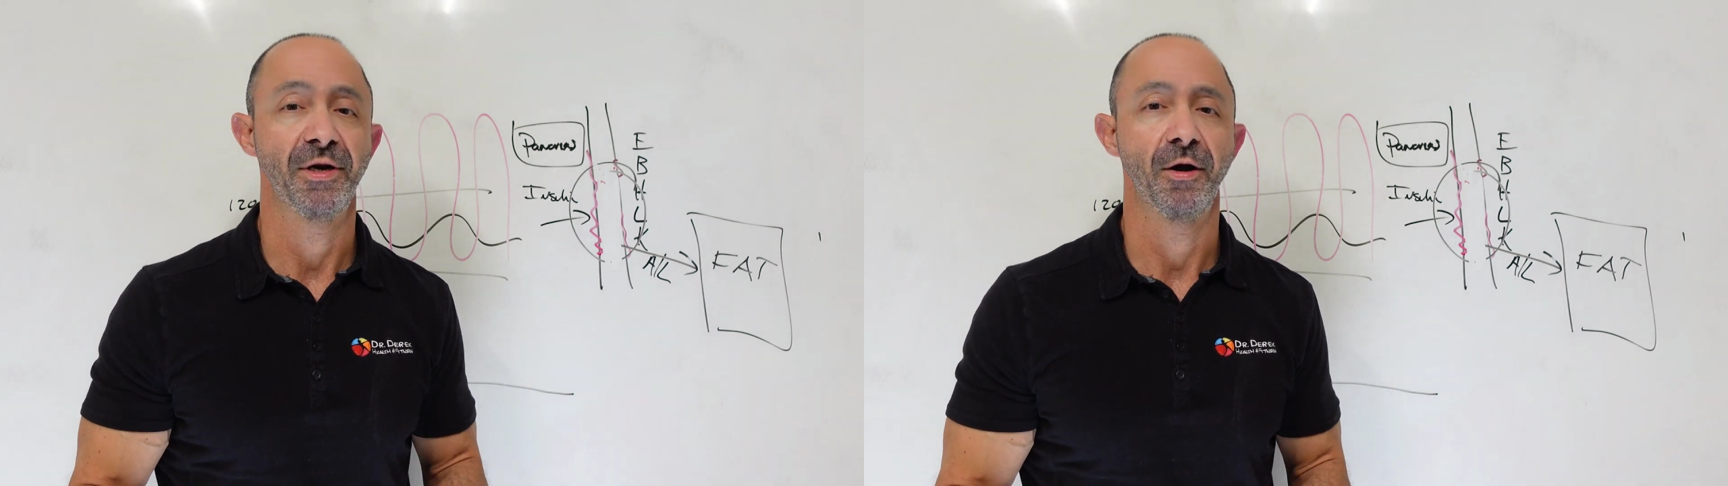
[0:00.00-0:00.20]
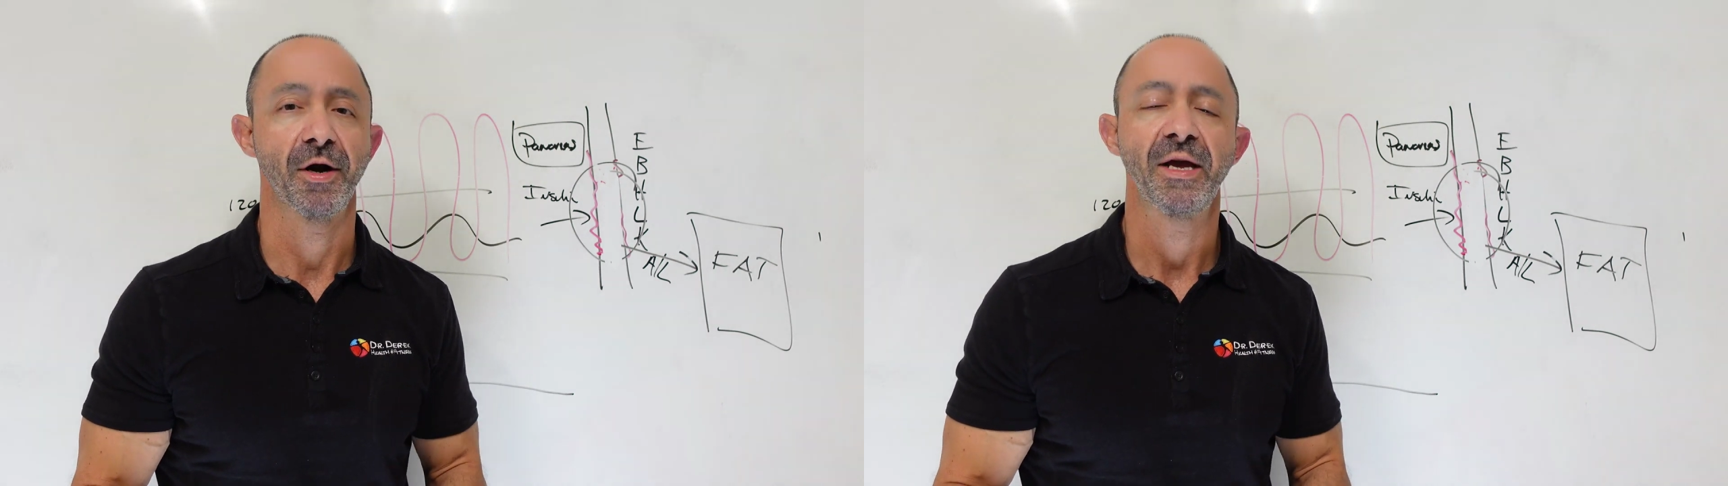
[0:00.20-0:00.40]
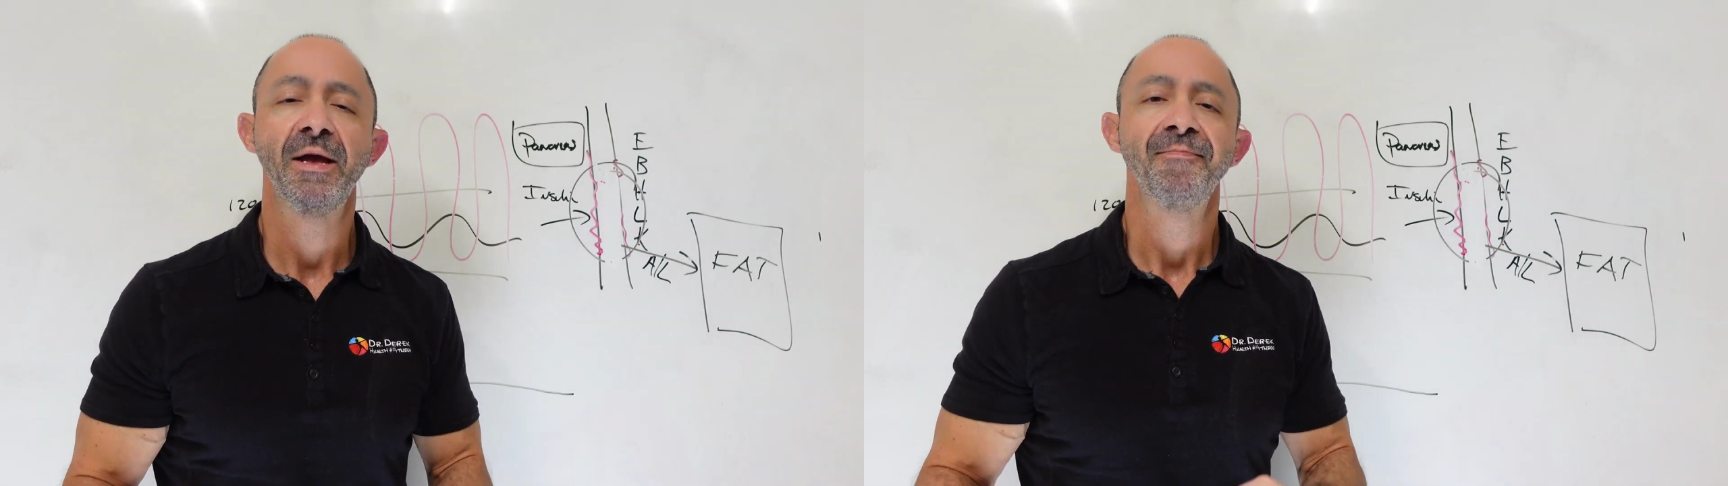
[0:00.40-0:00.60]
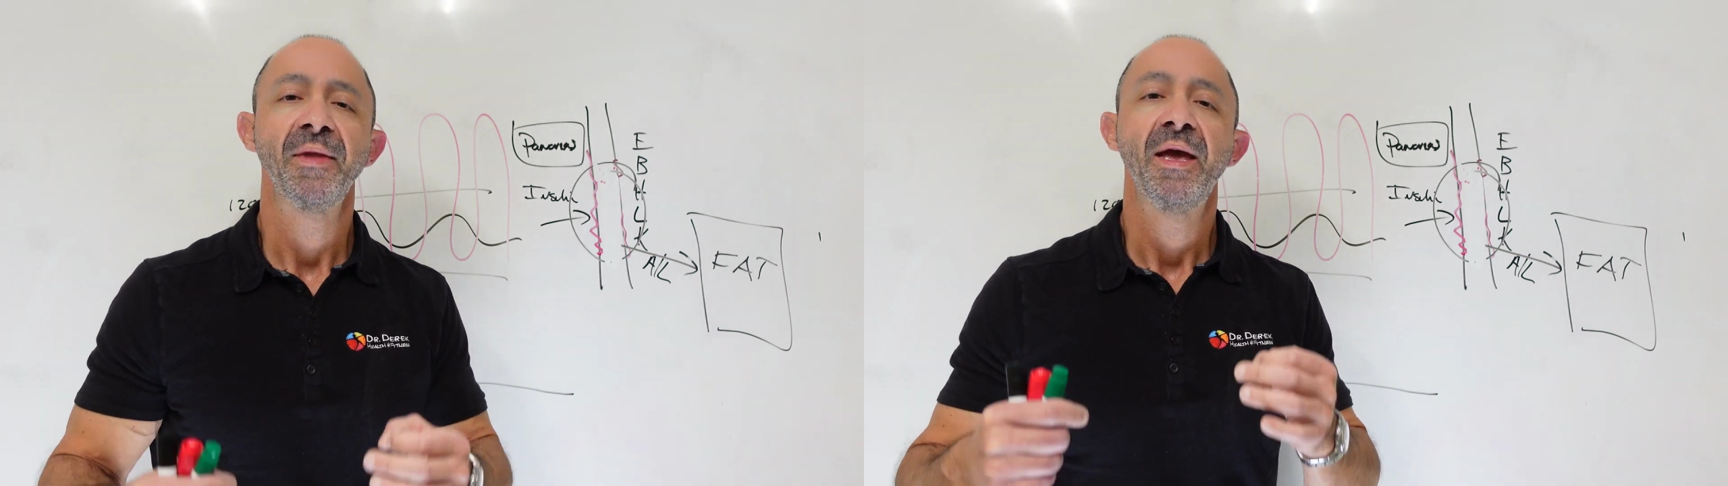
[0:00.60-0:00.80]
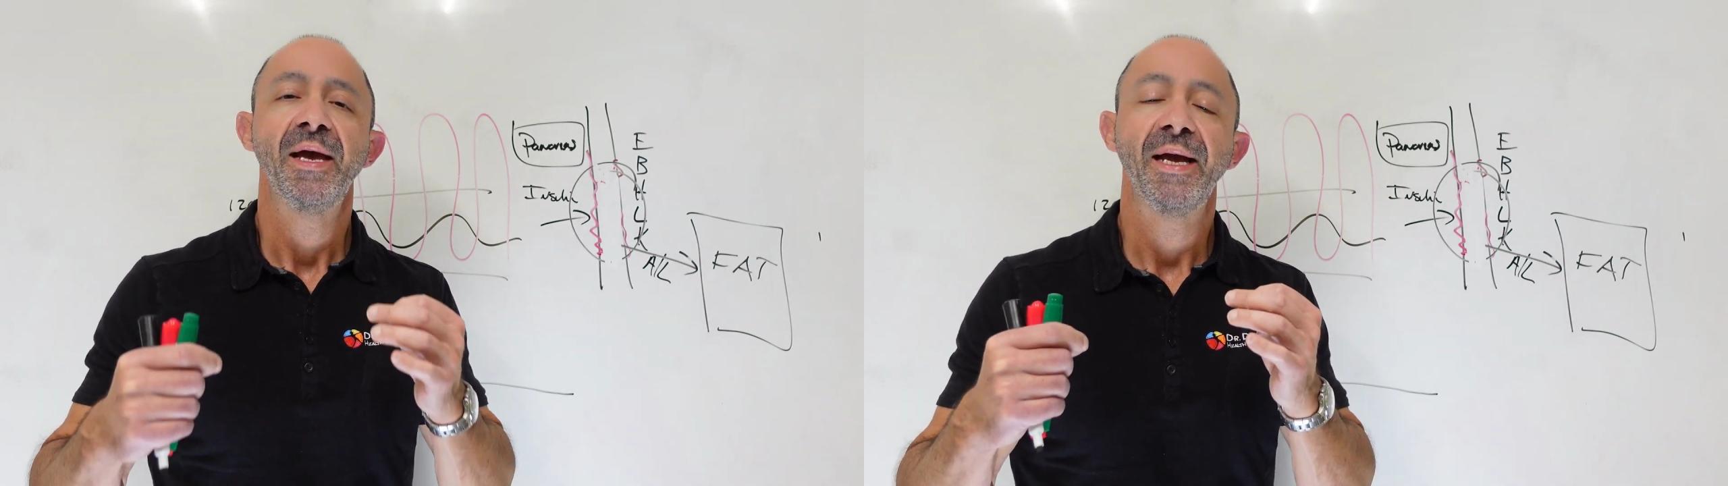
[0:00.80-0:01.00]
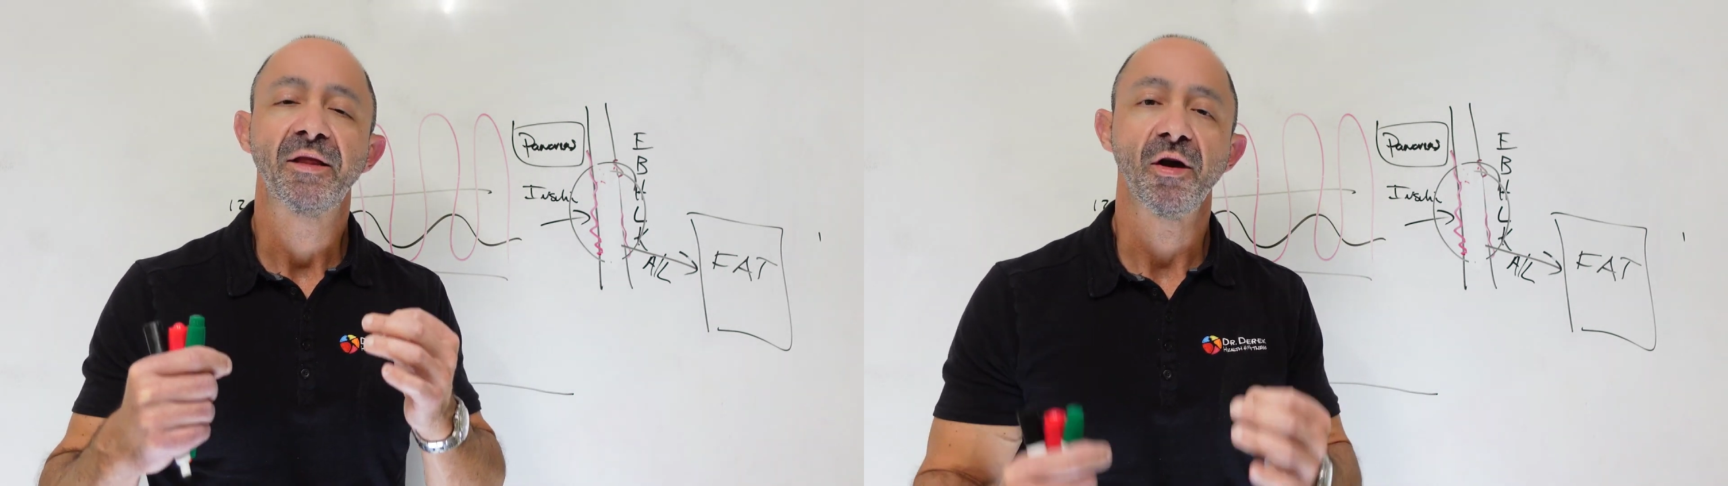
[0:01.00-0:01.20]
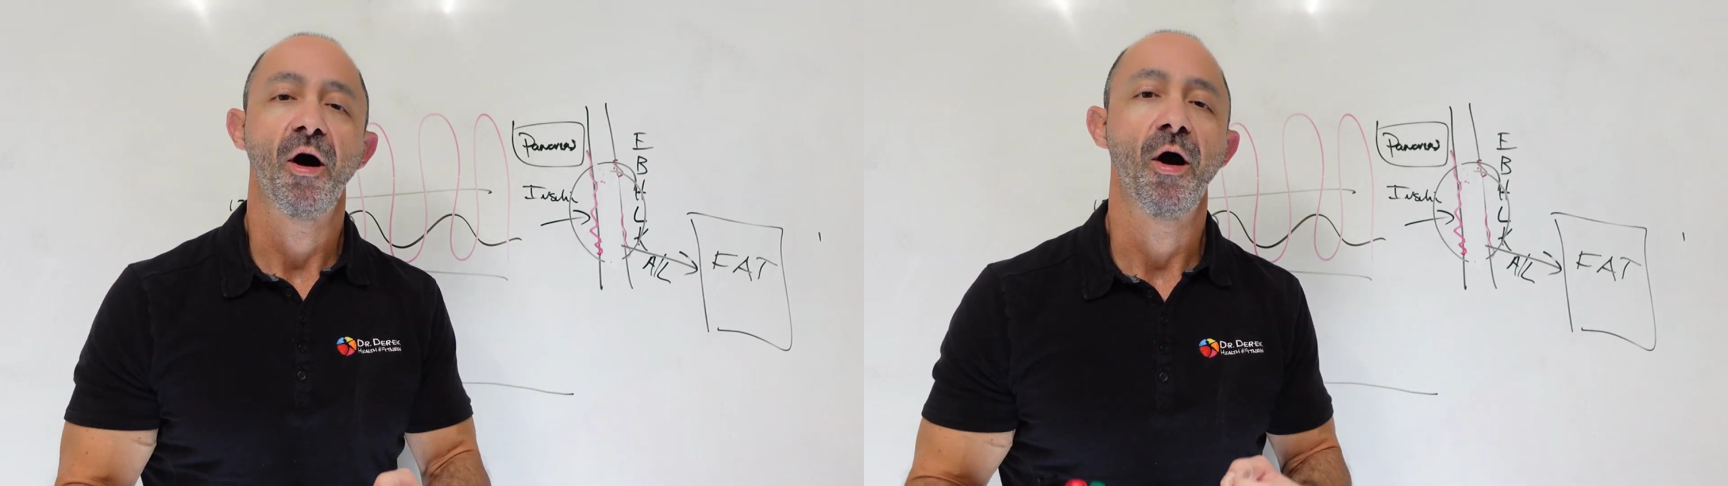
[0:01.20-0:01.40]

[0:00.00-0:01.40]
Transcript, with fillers: Derek, it's